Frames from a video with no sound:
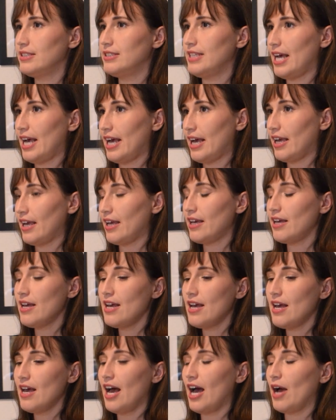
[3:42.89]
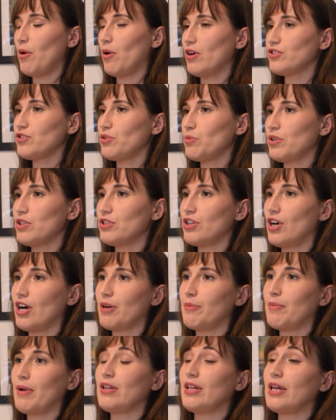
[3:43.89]
day. I also want to
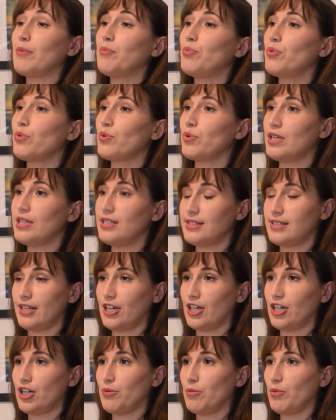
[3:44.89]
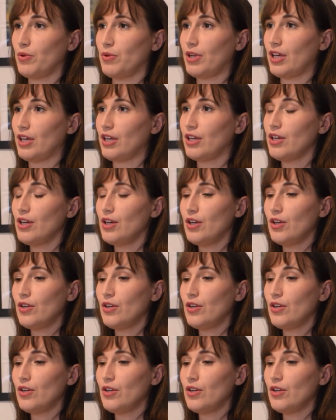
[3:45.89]
talk about pre-ceremony.